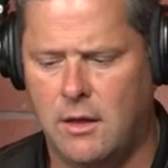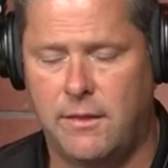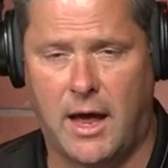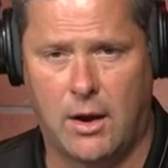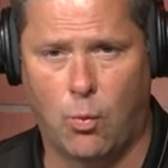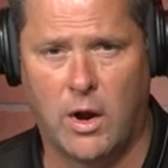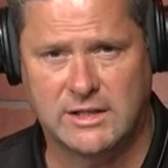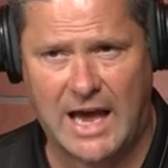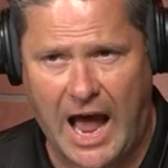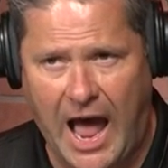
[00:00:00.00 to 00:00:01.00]
That
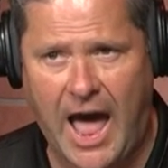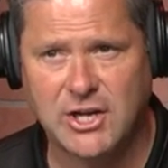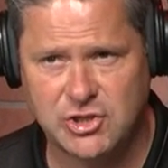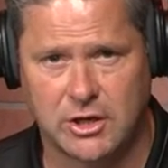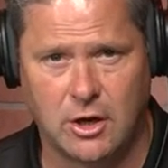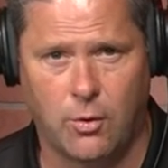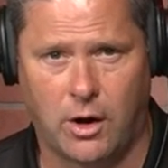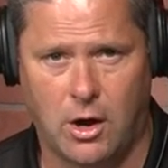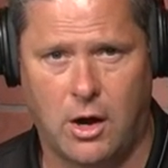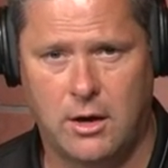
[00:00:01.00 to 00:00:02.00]
what's actually going
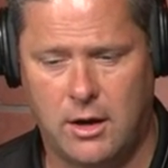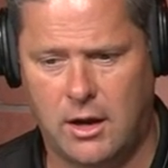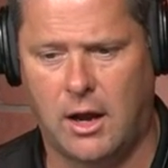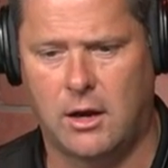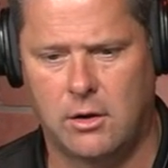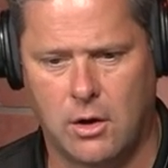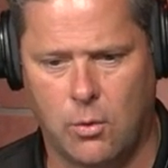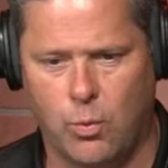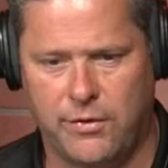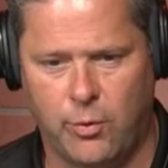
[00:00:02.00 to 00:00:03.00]
on in
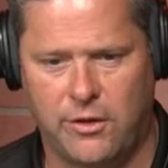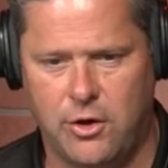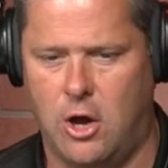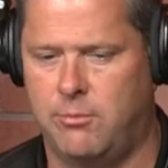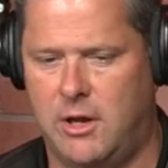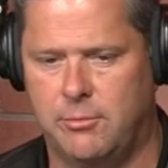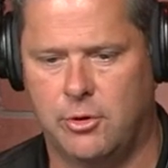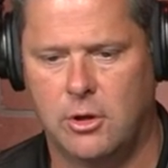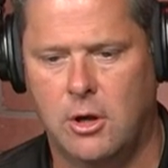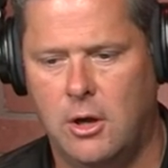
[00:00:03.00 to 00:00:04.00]
with with young
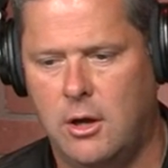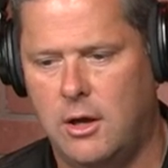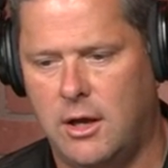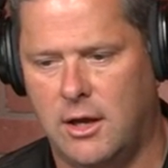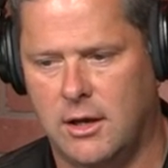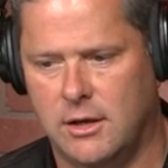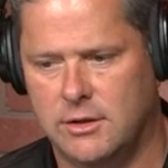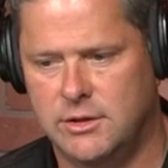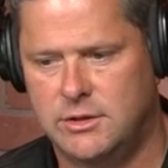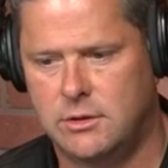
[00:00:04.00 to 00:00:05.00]
people
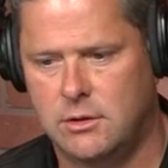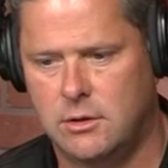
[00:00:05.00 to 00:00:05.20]
is